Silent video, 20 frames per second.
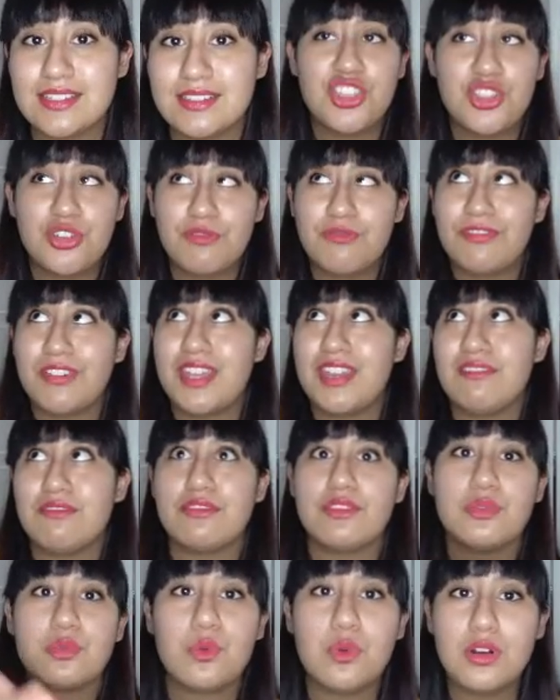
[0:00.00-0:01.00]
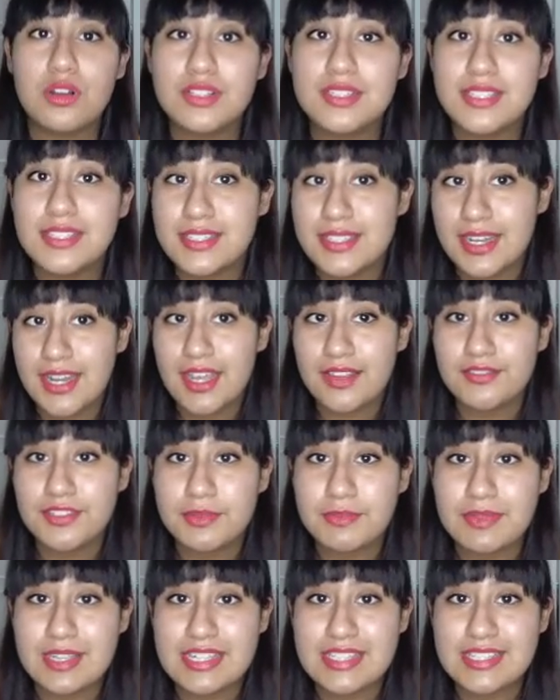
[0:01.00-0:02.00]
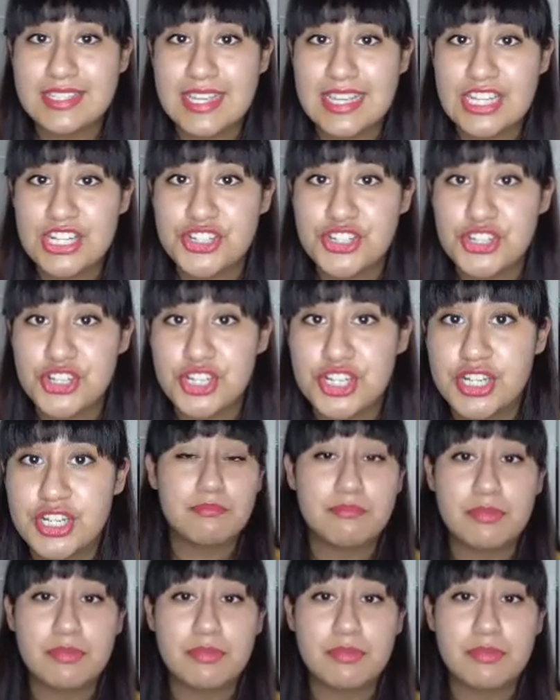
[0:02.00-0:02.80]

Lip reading: The fate of the world doesn't have to be in danger,